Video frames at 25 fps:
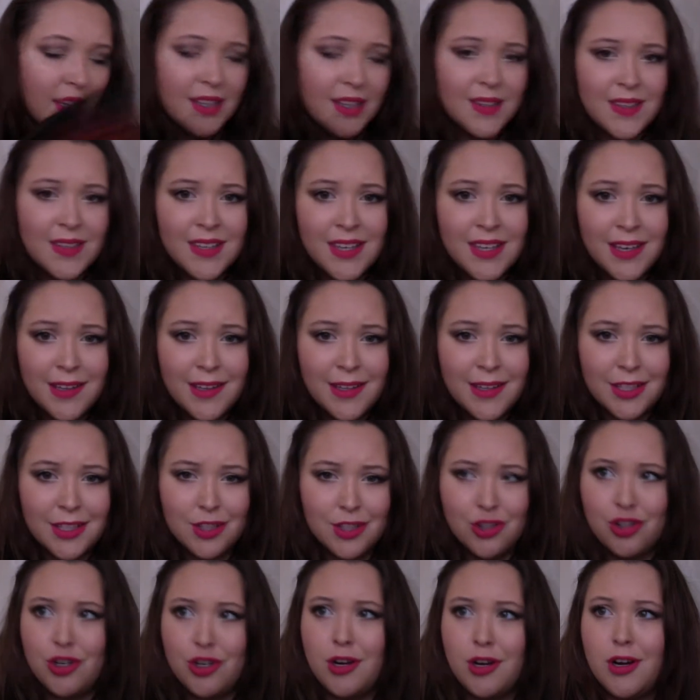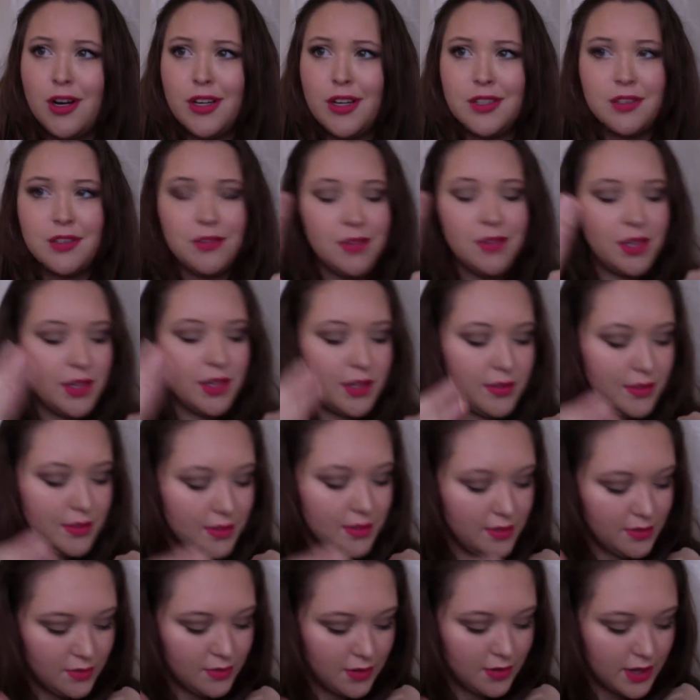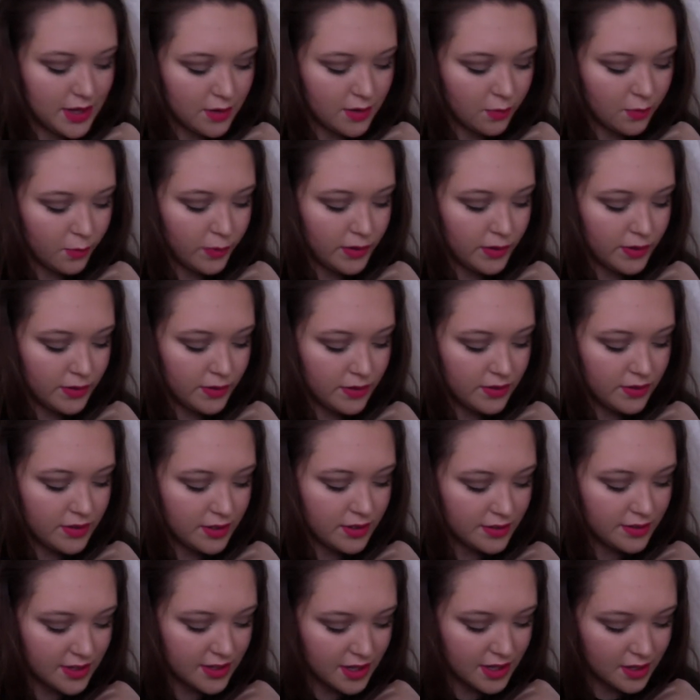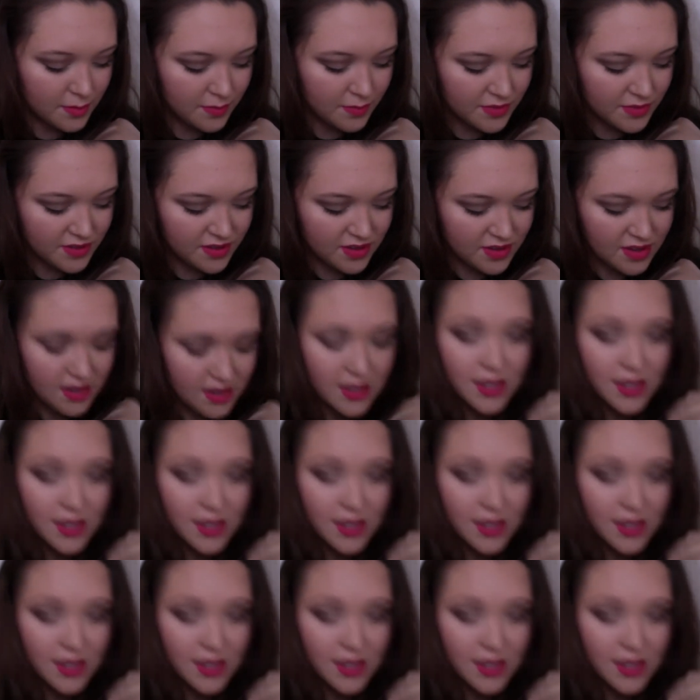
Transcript: Killing Jar. Okay, this is kind of weird, these names.